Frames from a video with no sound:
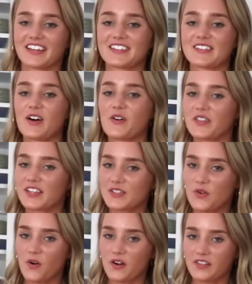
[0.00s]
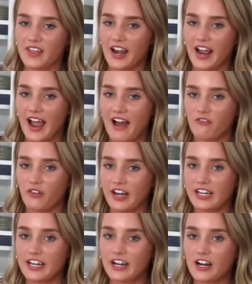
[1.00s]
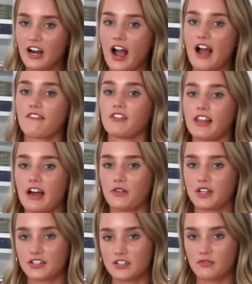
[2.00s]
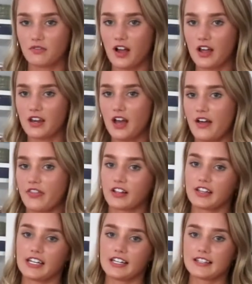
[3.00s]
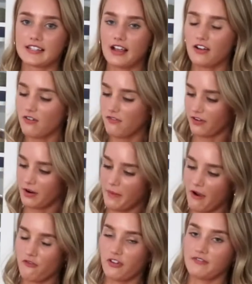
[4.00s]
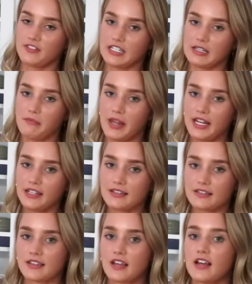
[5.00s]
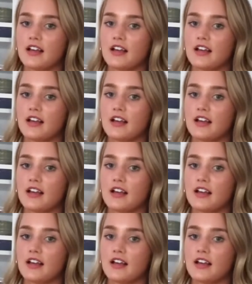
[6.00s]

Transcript: So this core that I have right here, I've allowed it to run on the cleaning cycle for about 15 minutes.